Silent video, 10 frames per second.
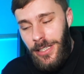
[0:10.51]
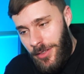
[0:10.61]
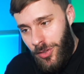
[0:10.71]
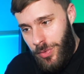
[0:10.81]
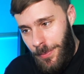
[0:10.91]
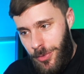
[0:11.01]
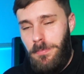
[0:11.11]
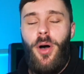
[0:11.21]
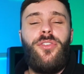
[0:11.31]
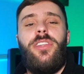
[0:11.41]
it does reap
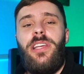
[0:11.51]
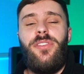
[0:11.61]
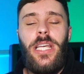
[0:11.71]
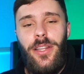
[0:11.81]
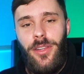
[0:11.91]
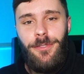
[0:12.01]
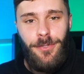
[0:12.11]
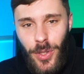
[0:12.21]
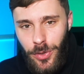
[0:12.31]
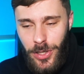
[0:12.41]
some positives in the
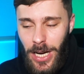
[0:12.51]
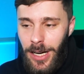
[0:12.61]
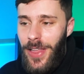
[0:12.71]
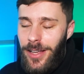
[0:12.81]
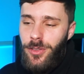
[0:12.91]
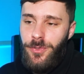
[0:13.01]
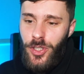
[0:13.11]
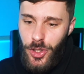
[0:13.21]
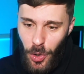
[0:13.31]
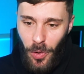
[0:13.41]
future, that's for
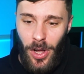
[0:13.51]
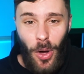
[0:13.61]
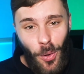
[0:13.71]
sure.